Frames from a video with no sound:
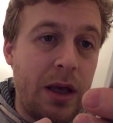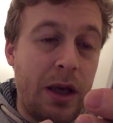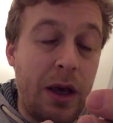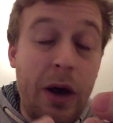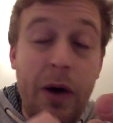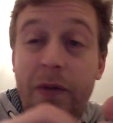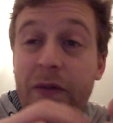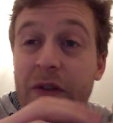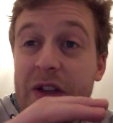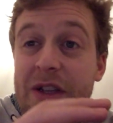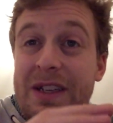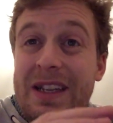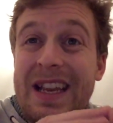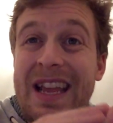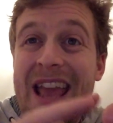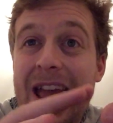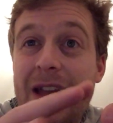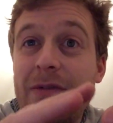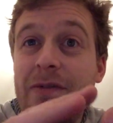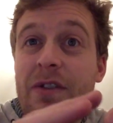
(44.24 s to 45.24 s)
obviously
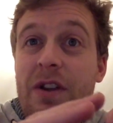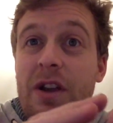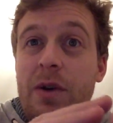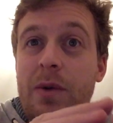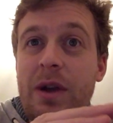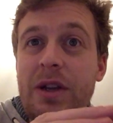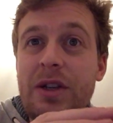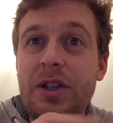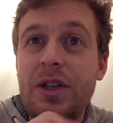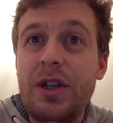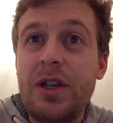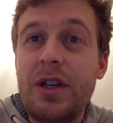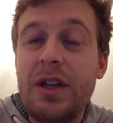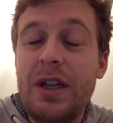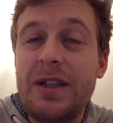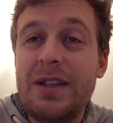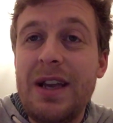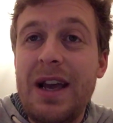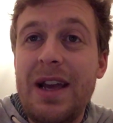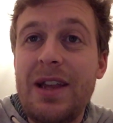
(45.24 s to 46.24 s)
every question
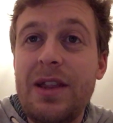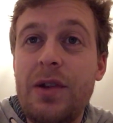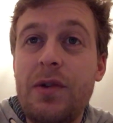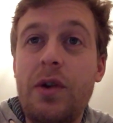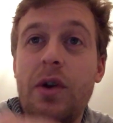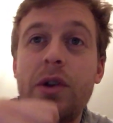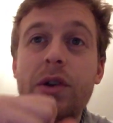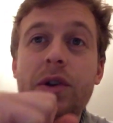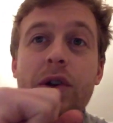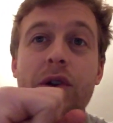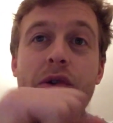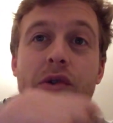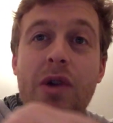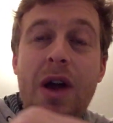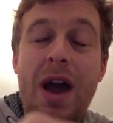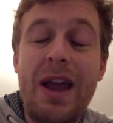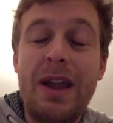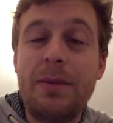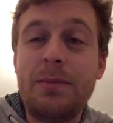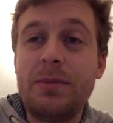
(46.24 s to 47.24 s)
is either on
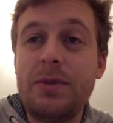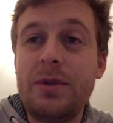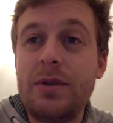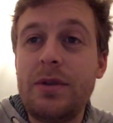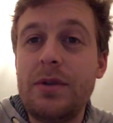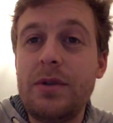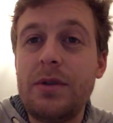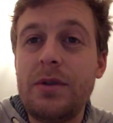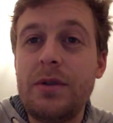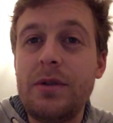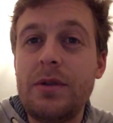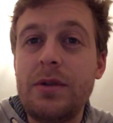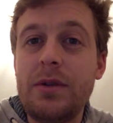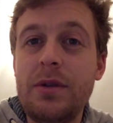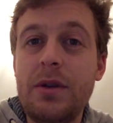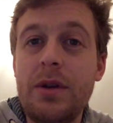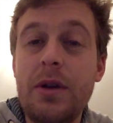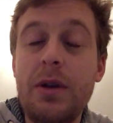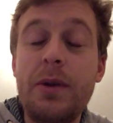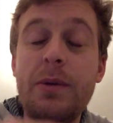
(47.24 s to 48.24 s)
crimes,
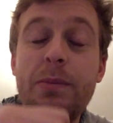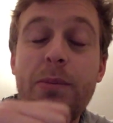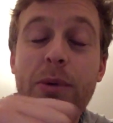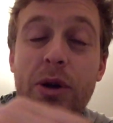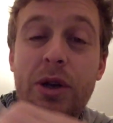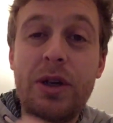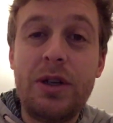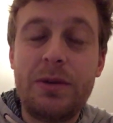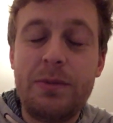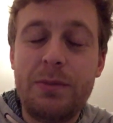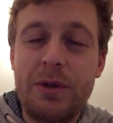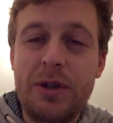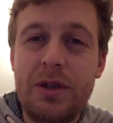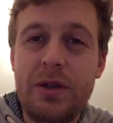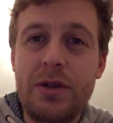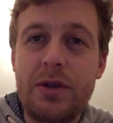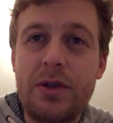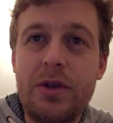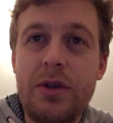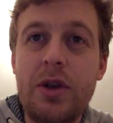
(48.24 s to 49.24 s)

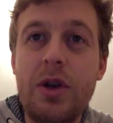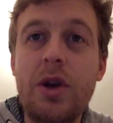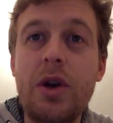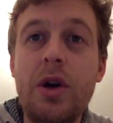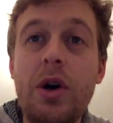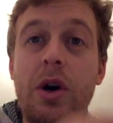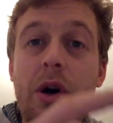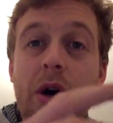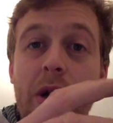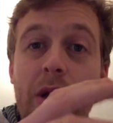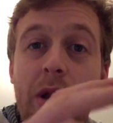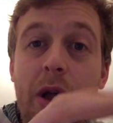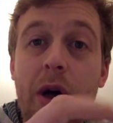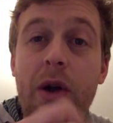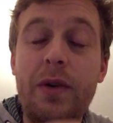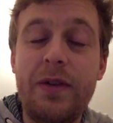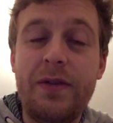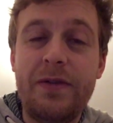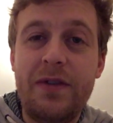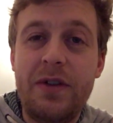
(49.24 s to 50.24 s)
punishments or law
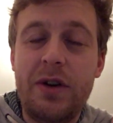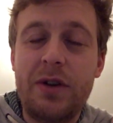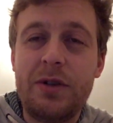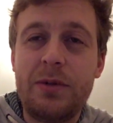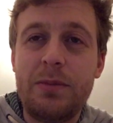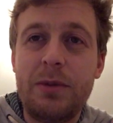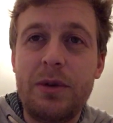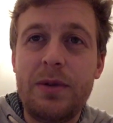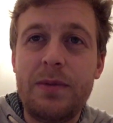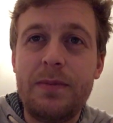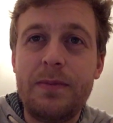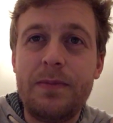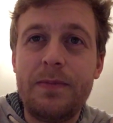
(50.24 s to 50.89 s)
enforcement,